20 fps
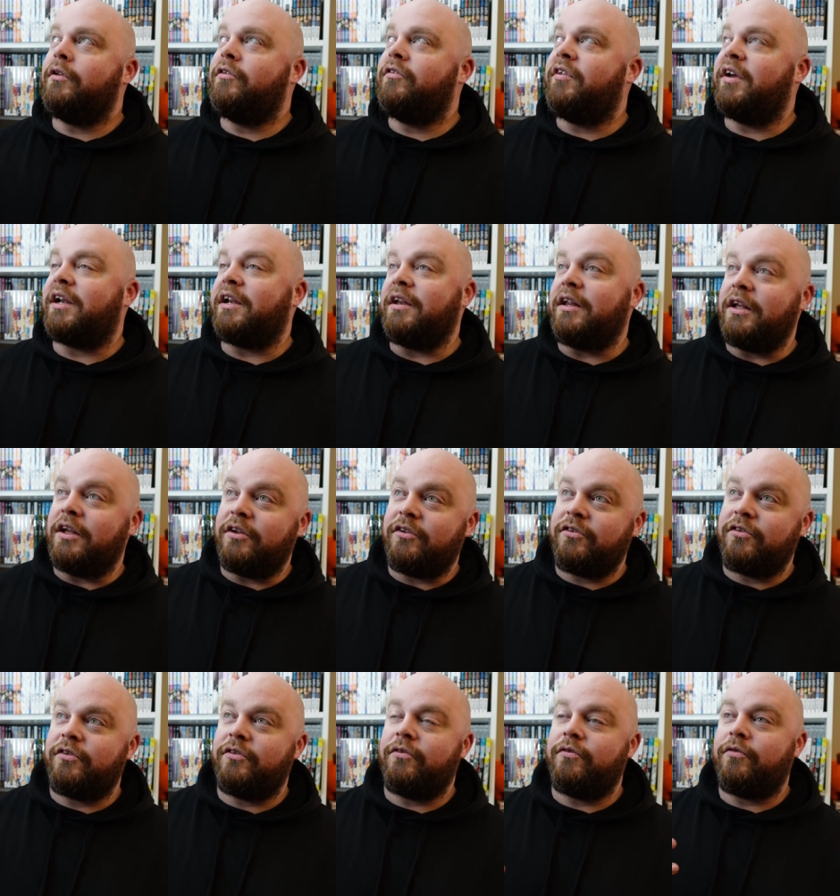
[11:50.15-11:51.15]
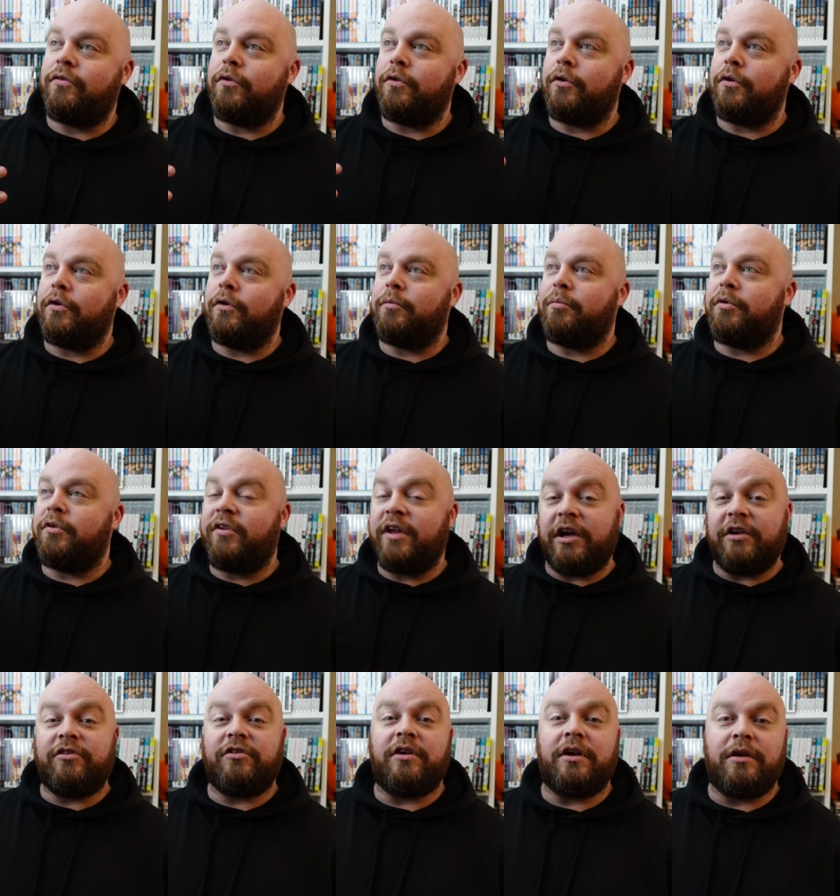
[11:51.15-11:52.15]
techniques for
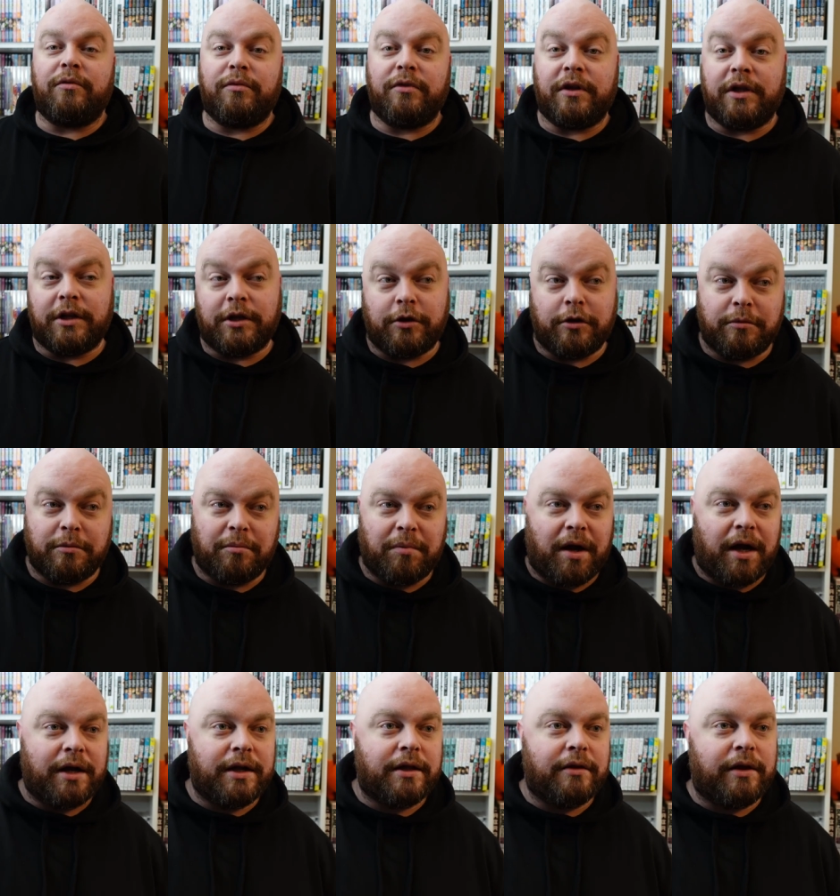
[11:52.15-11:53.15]
protection within the human body.